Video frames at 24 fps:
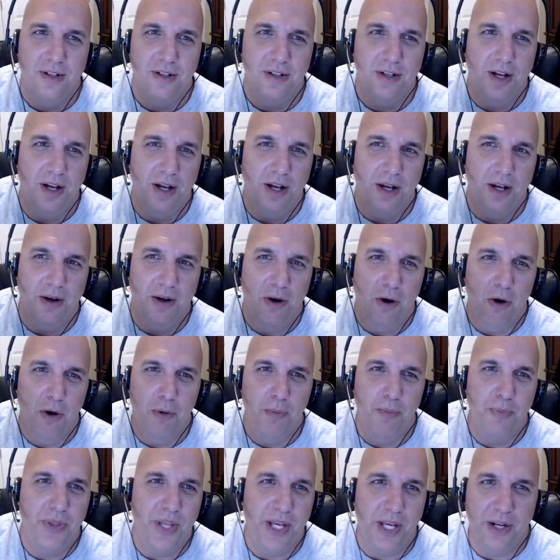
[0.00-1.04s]
uh,
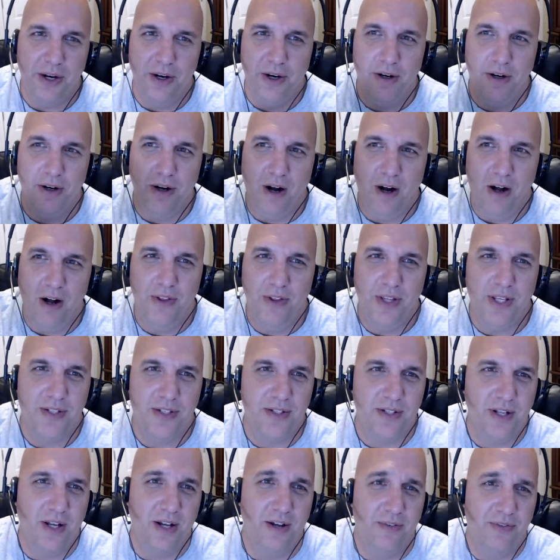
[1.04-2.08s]
home theater, all this
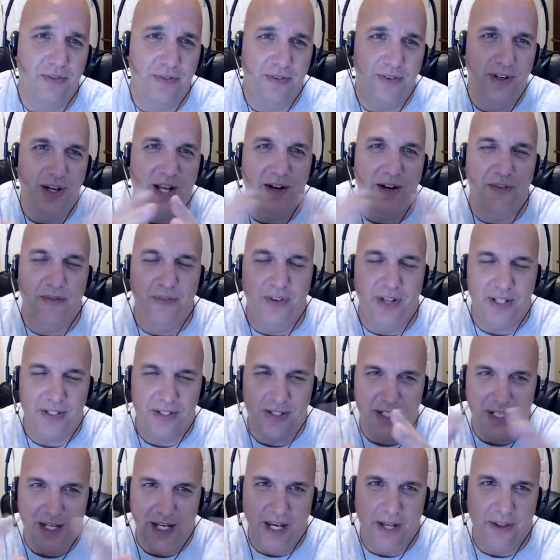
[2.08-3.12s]
stuff kind of fits
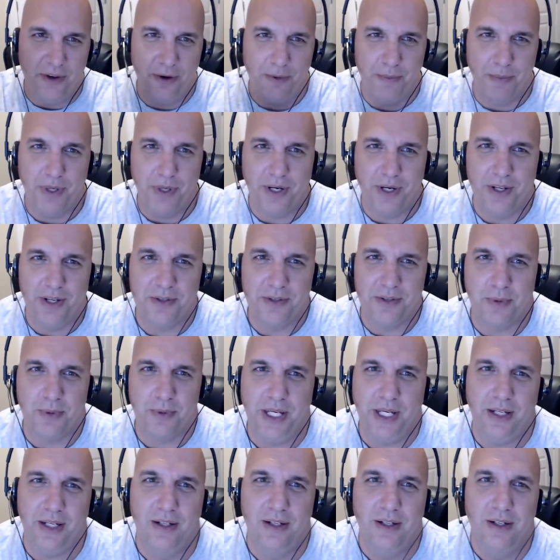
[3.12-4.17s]
together because
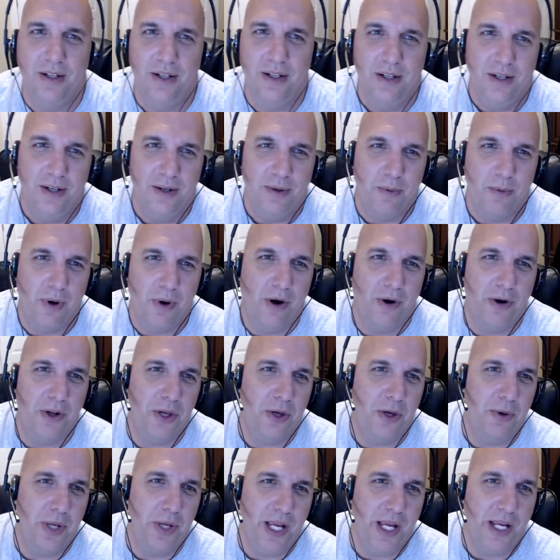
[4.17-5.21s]
we we're
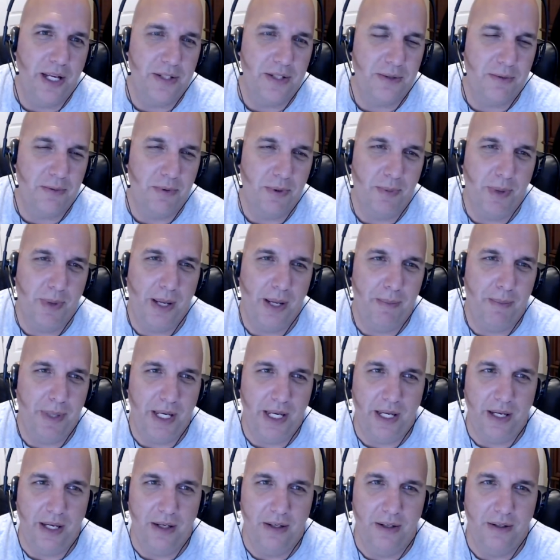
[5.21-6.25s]
audio geeks. We may
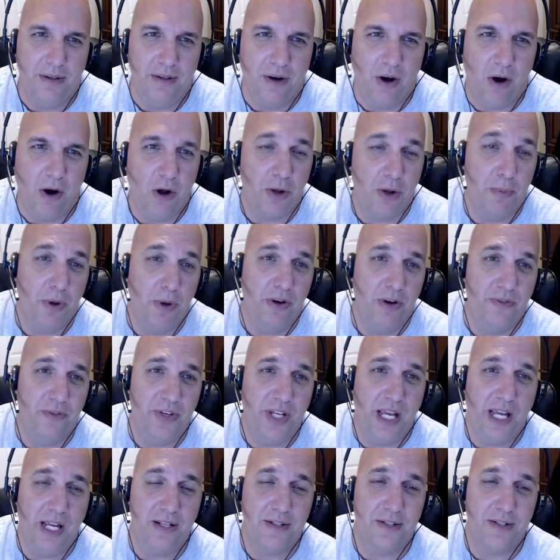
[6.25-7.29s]
be automotive
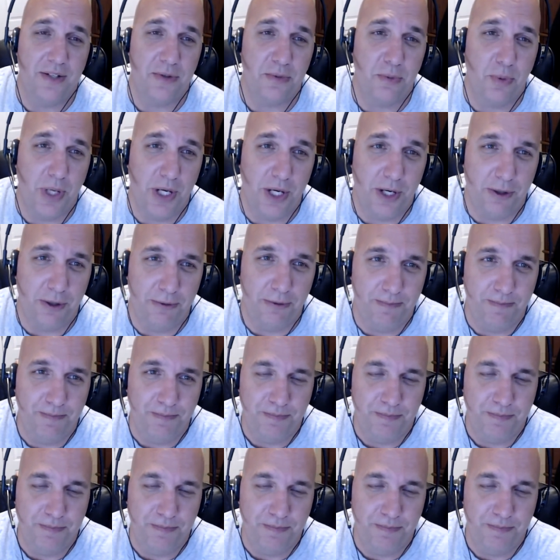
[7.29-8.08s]
geeks as well,